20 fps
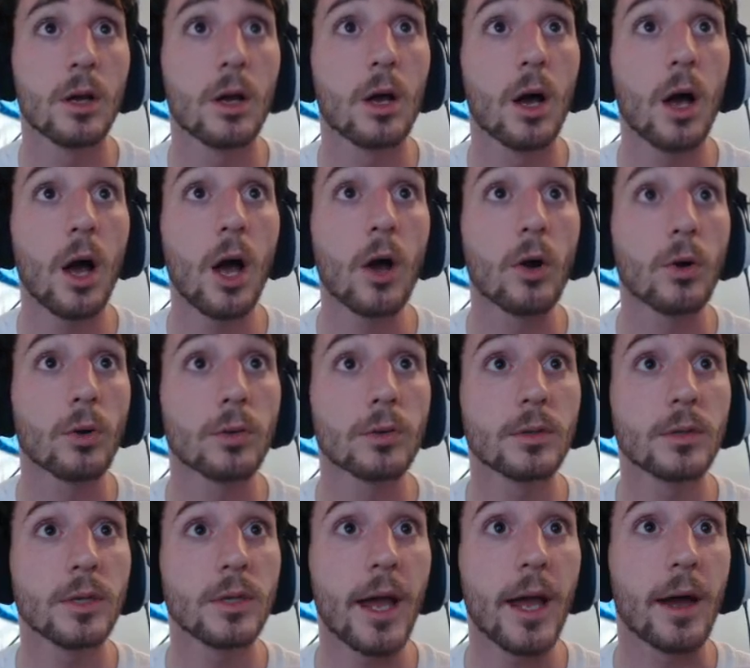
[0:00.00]
Oh,
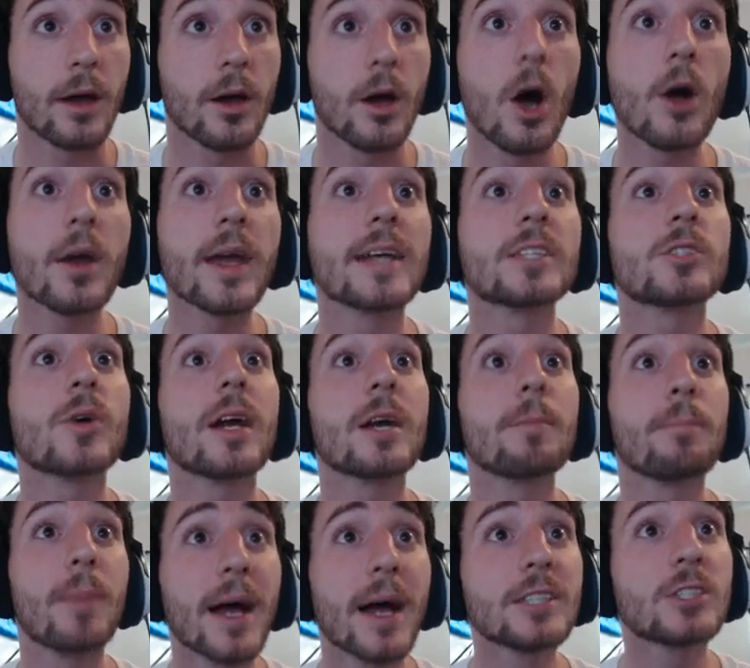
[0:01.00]
yeah. Okay, so I
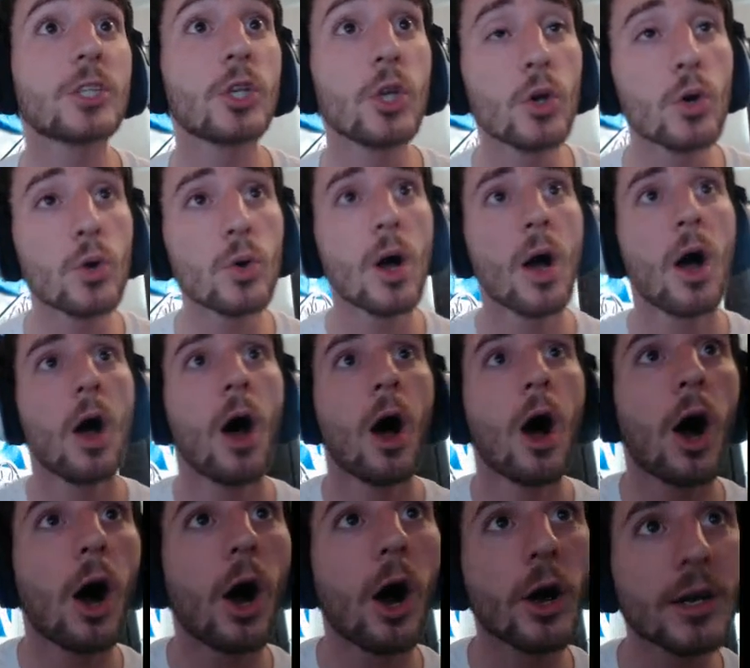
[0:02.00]
combined 2
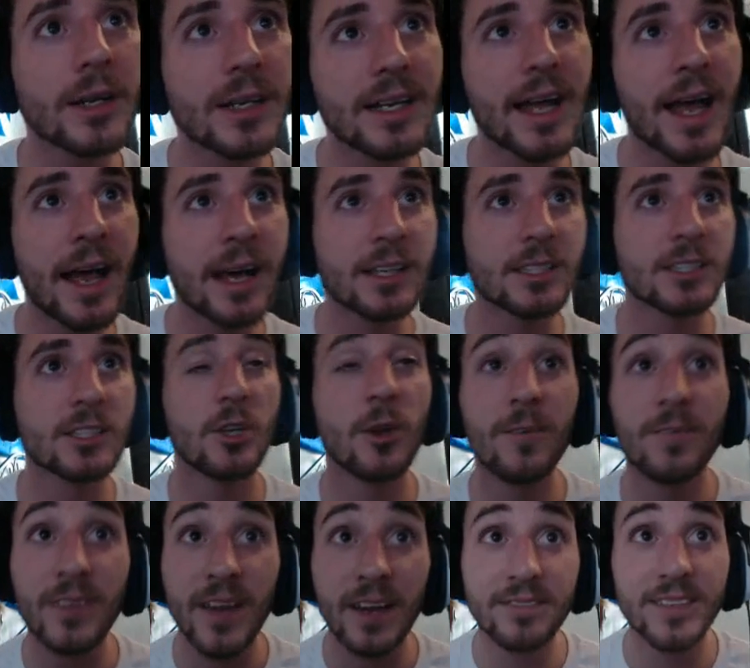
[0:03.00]
RDX
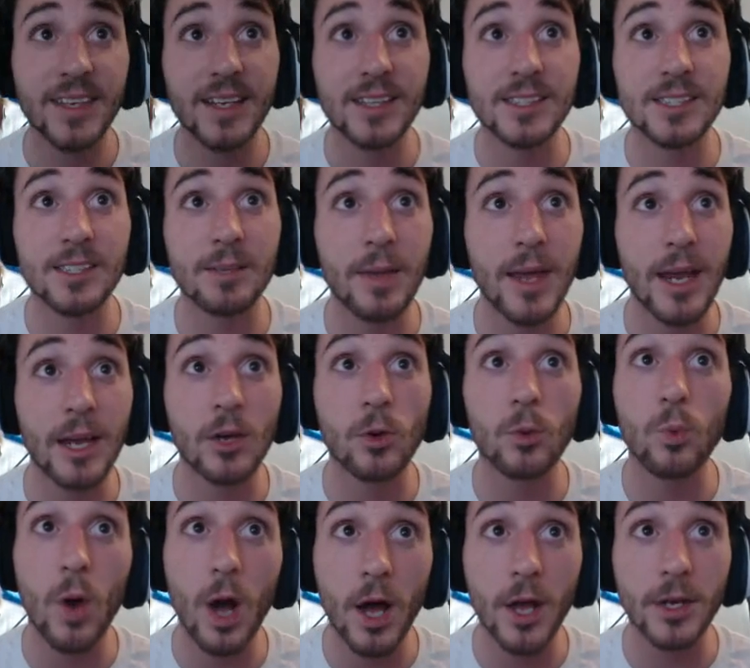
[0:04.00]
250s to make
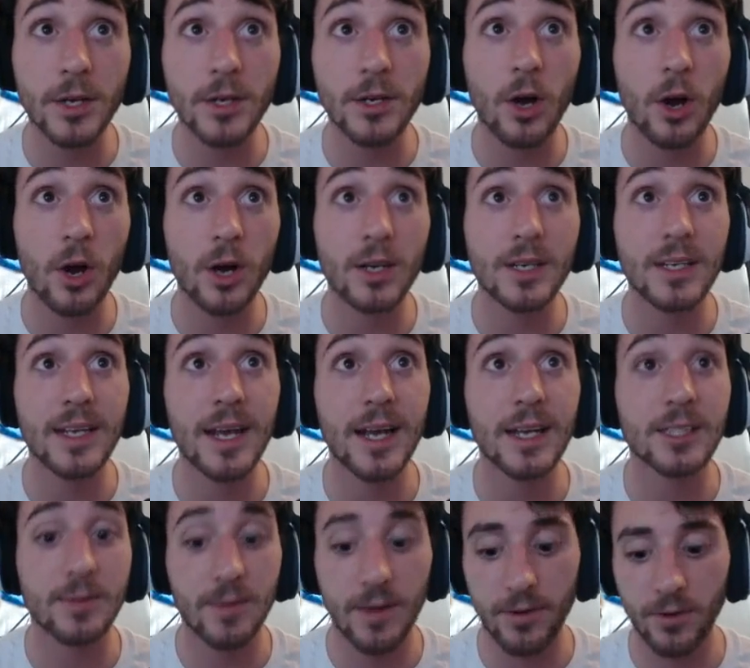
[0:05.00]
1
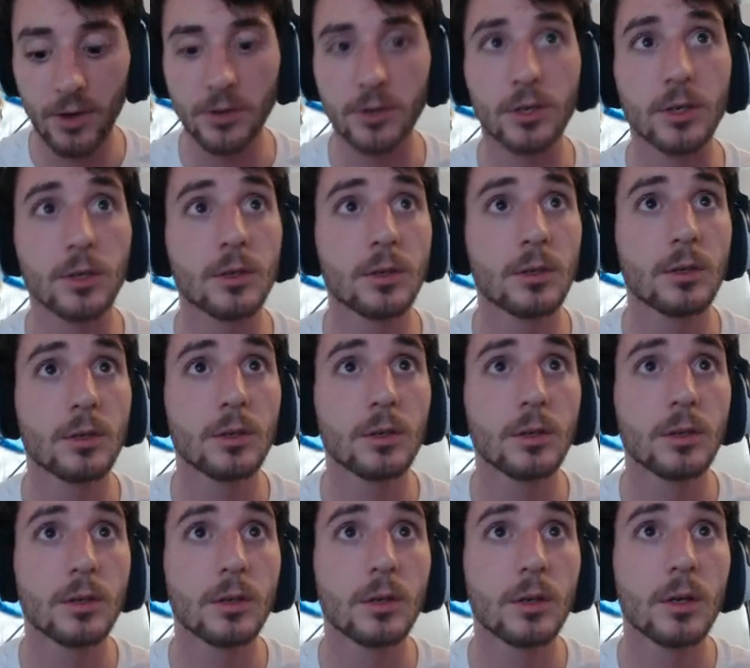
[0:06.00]
RDX 500.
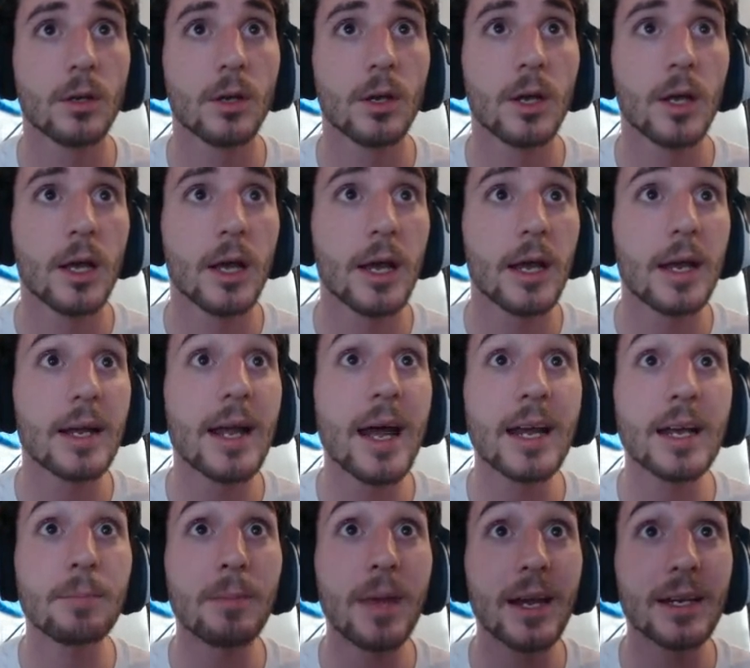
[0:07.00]
And I
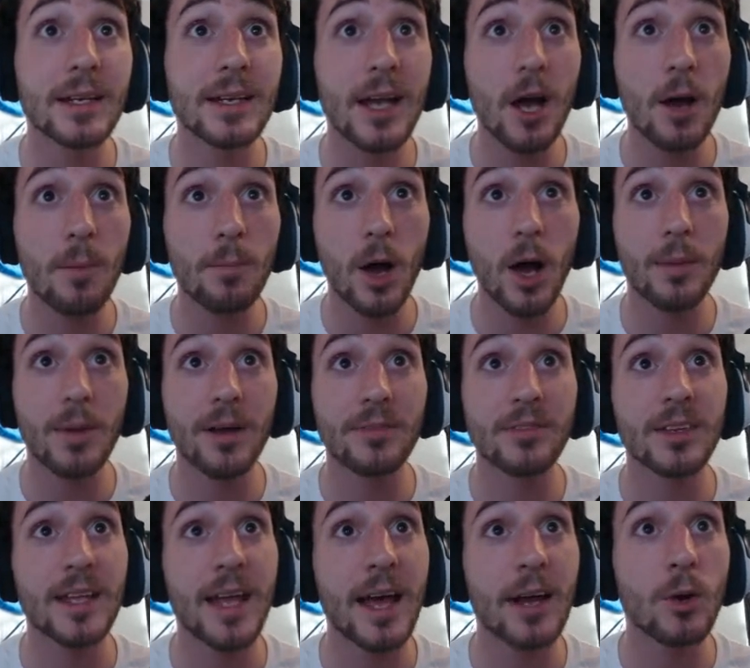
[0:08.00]
can make a nail bomb
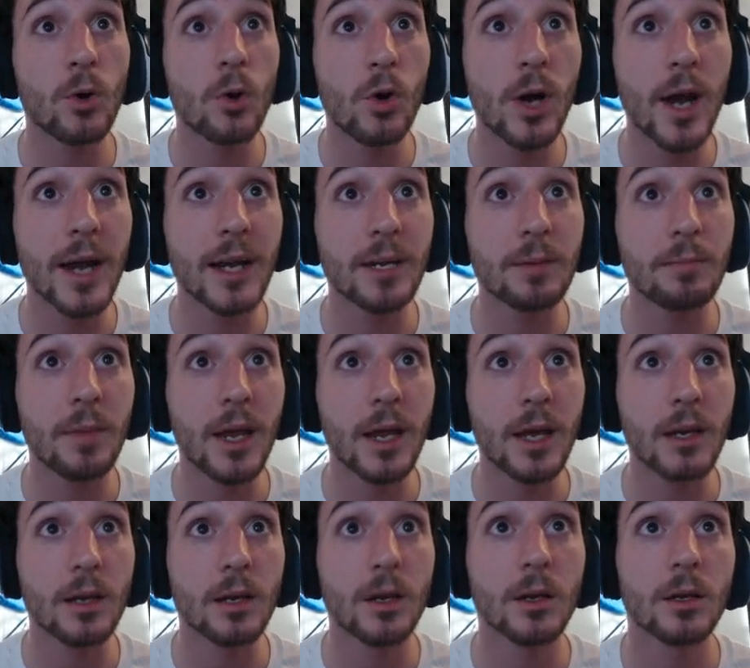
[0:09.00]
after that, or I can
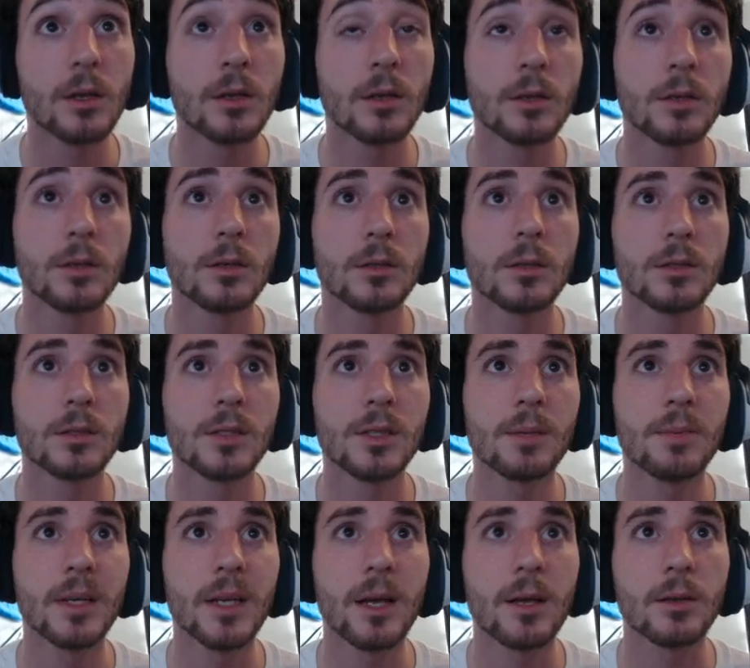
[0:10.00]
make
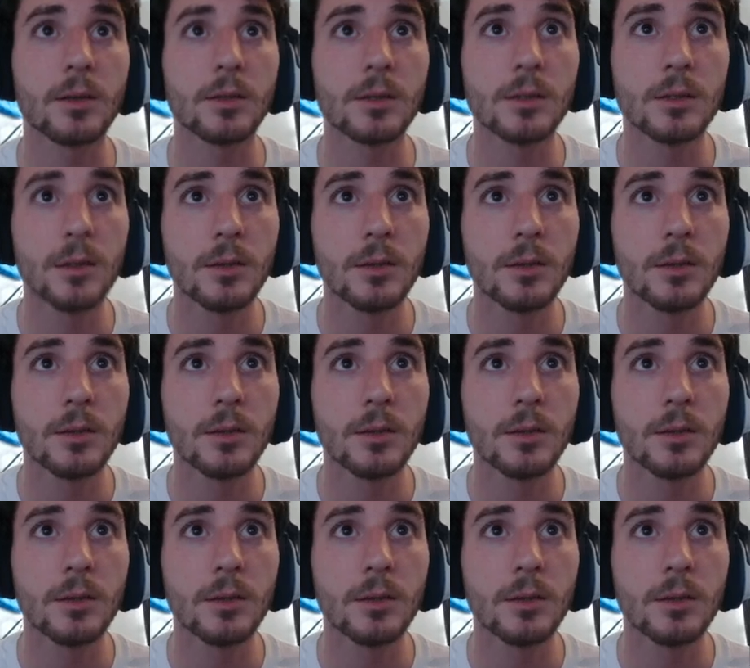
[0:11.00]
something else.